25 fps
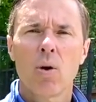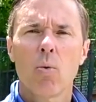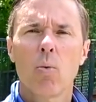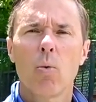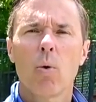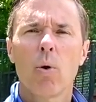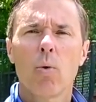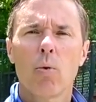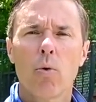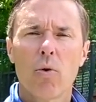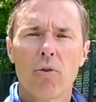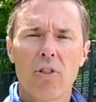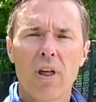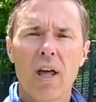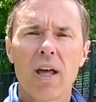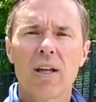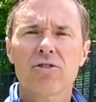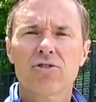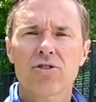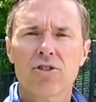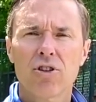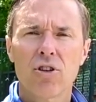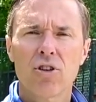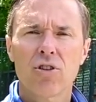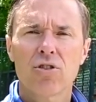we will then
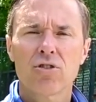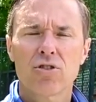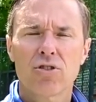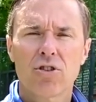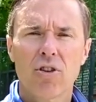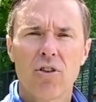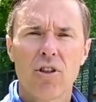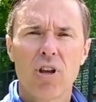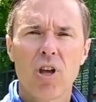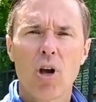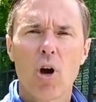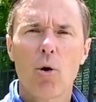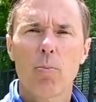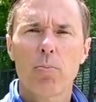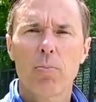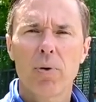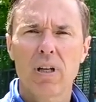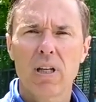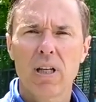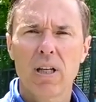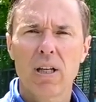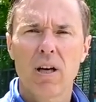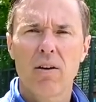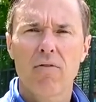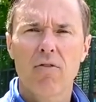turn to the
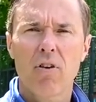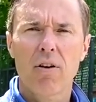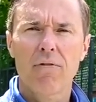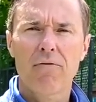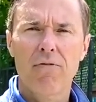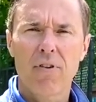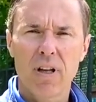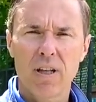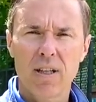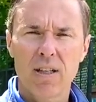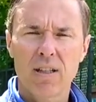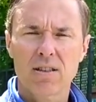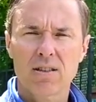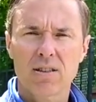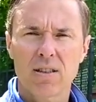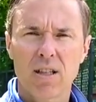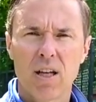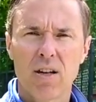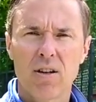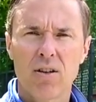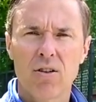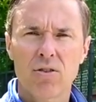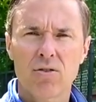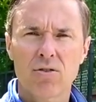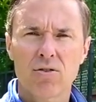opening of our fitness
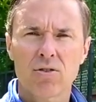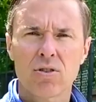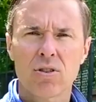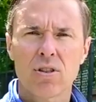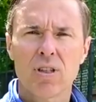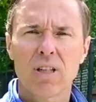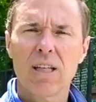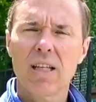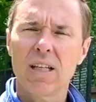centers